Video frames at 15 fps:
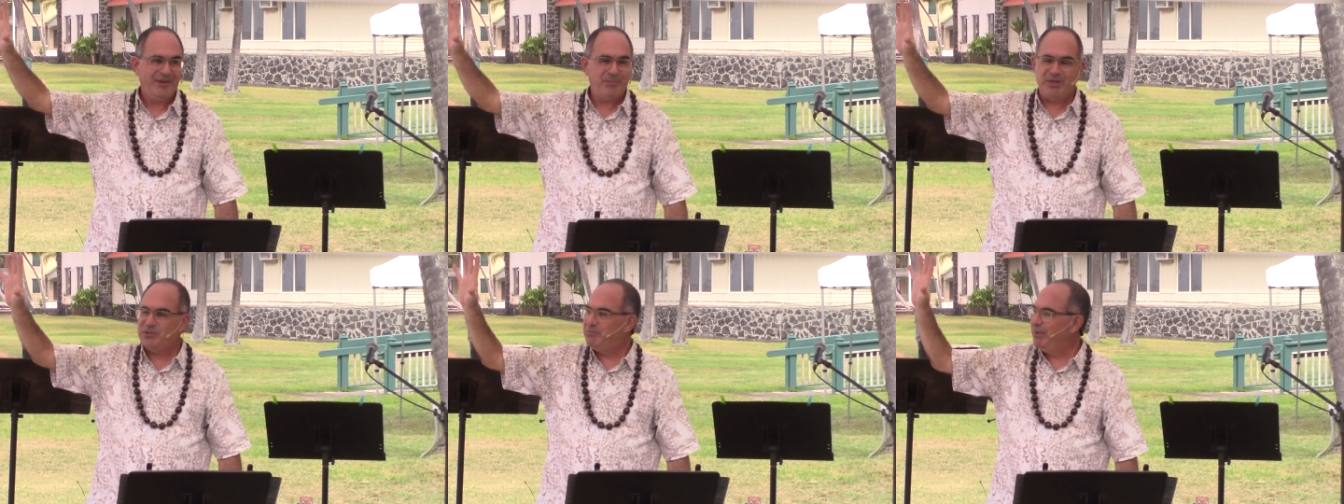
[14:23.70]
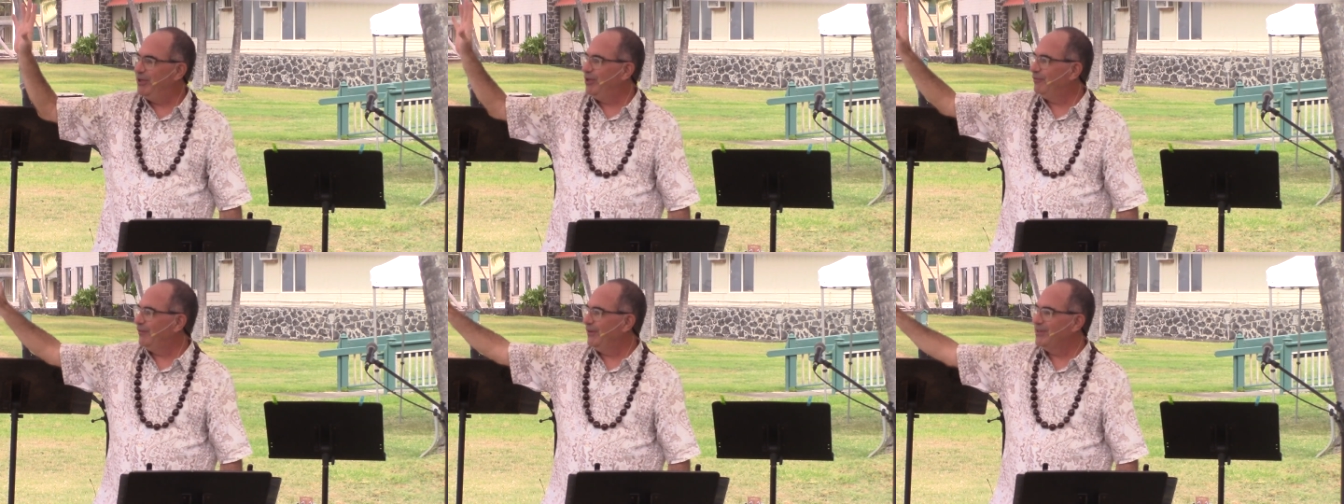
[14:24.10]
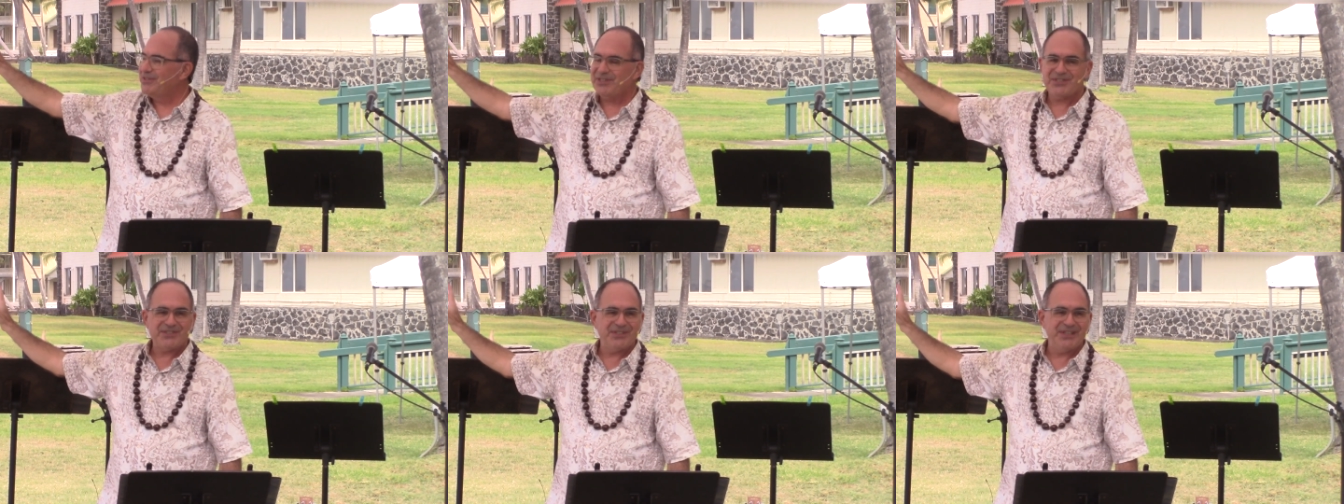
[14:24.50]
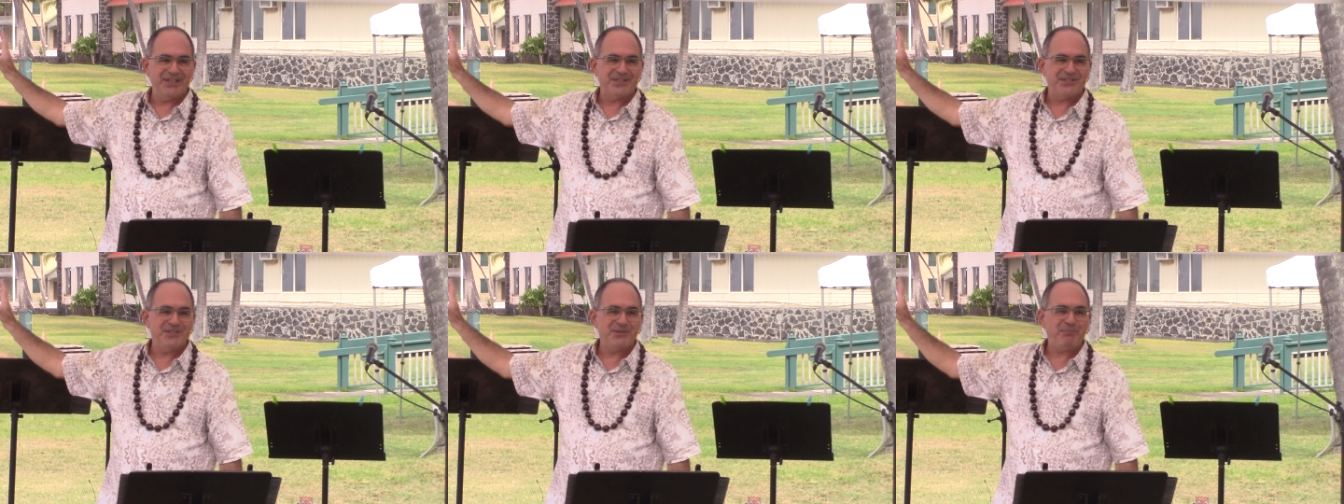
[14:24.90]
But as beautiful as this
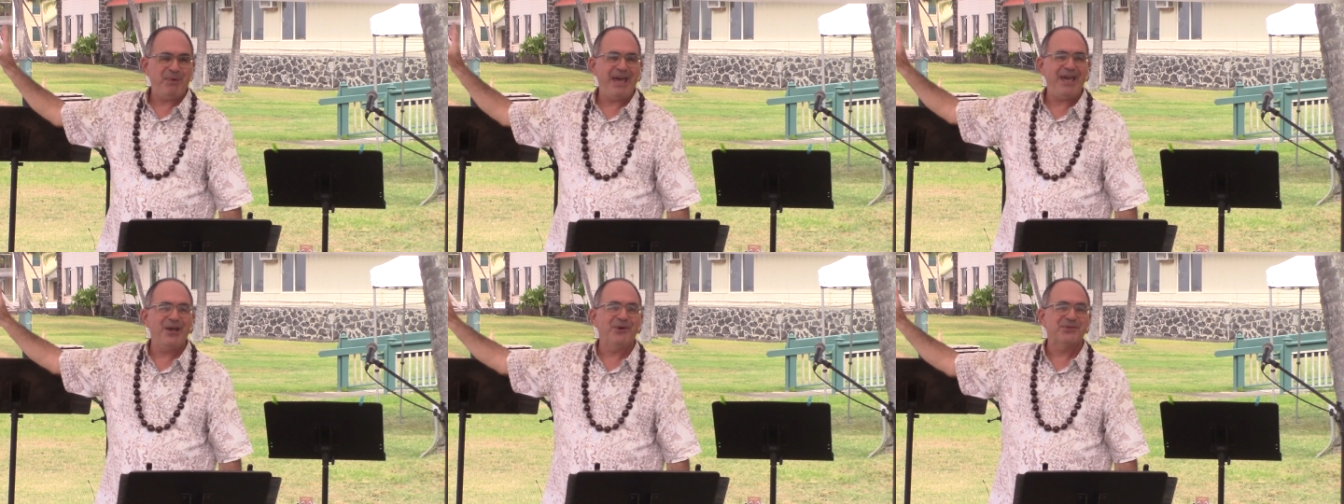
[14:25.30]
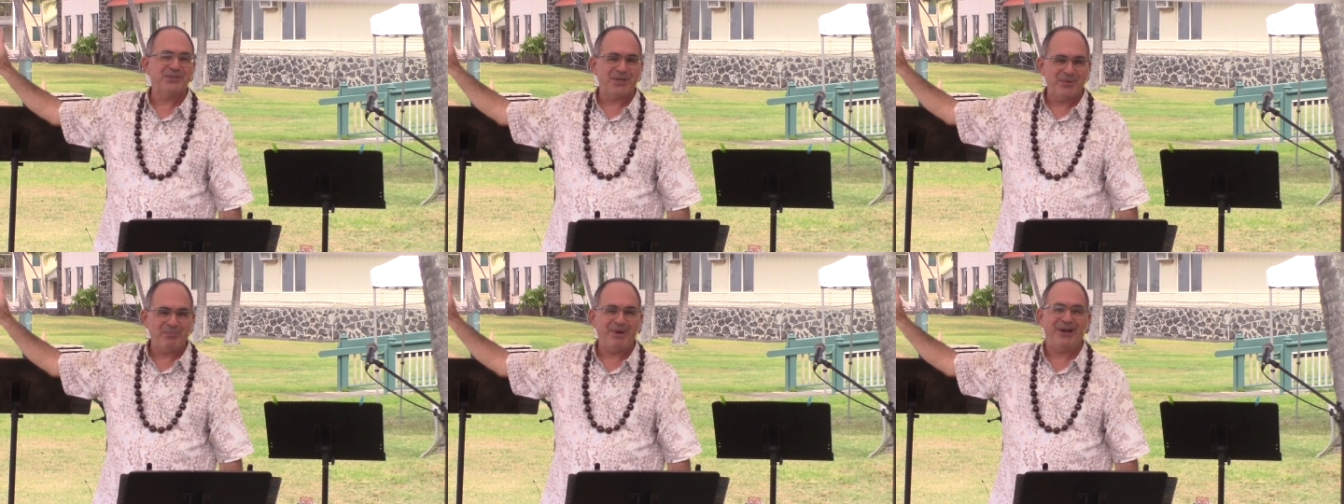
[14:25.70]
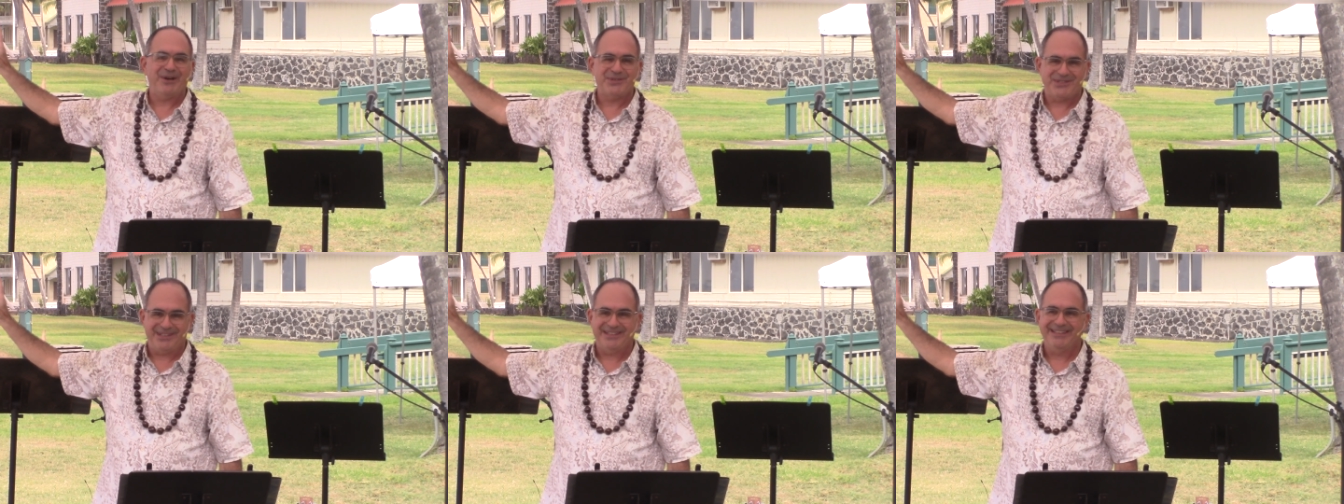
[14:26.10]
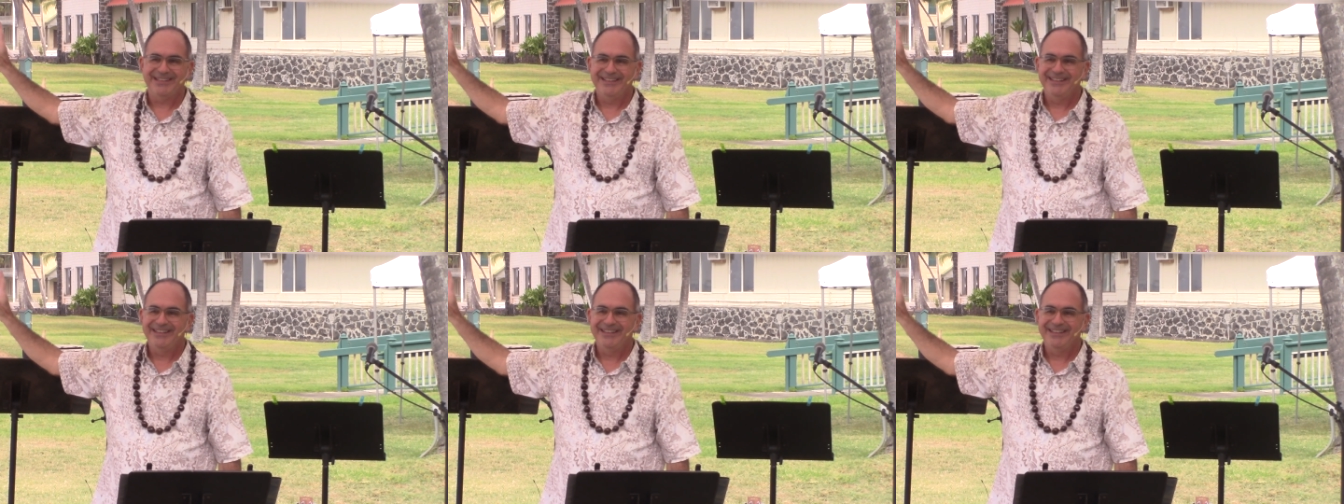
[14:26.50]
is, this pales in comparison